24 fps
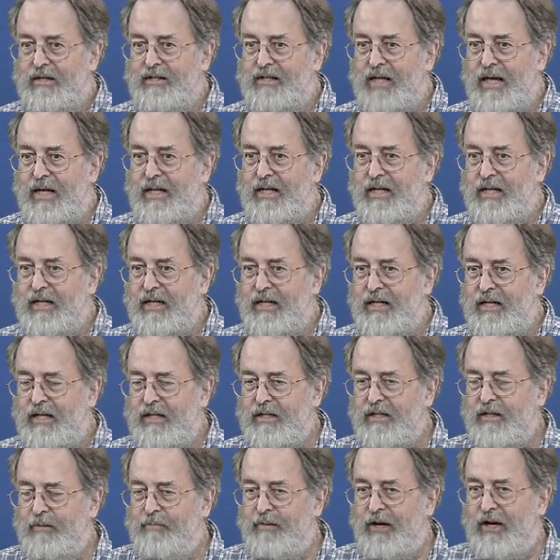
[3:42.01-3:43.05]
data
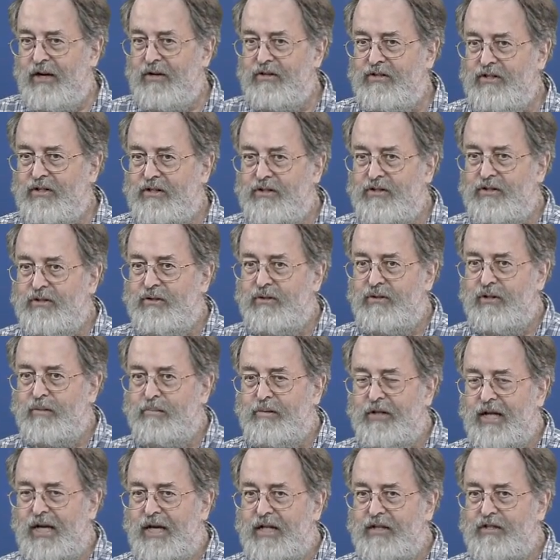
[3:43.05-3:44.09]
and compares it to the
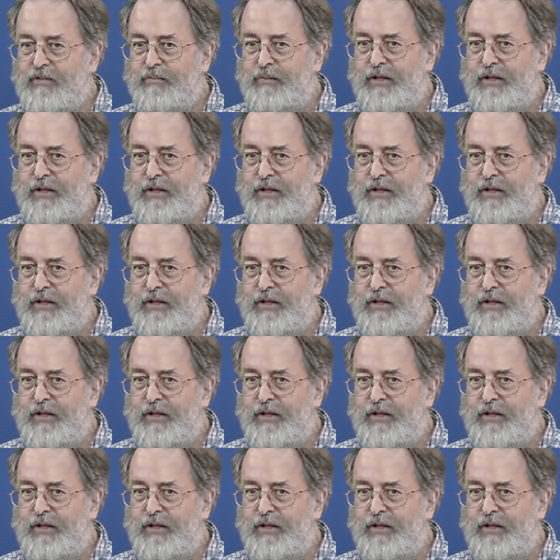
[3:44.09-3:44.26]
plant